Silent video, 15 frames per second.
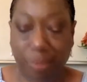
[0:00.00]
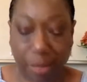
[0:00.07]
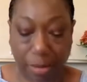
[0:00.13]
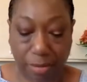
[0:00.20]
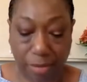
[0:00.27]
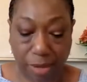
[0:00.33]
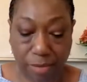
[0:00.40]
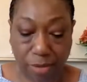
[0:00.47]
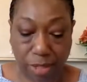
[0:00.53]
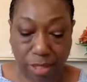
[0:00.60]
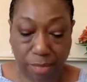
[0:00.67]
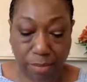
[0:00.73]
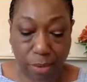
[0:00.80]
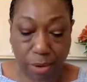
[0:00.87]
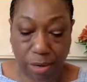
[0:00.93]
a really
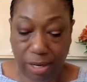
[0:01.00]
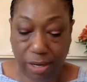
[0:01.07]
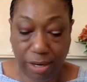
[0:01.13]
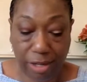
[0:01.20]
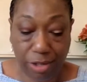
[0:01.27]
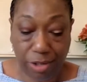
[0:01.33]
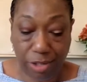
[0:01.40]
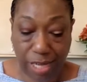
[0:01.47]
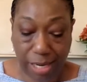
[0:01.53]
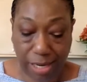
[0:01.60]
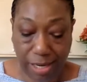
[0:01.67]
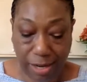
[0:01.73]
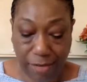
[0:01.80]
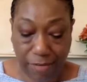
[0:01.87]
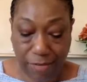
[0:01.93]
important
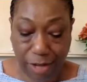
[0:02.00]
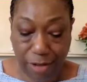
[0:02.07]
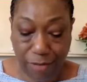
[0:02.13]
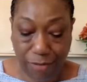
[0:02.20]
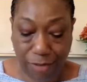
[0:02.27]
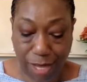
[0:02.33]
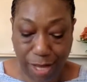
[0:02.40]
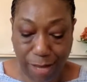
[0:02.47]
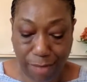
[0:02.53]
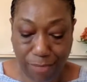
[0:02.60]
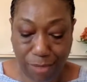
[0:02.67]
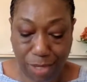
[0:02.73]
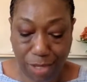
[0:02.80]
understanding of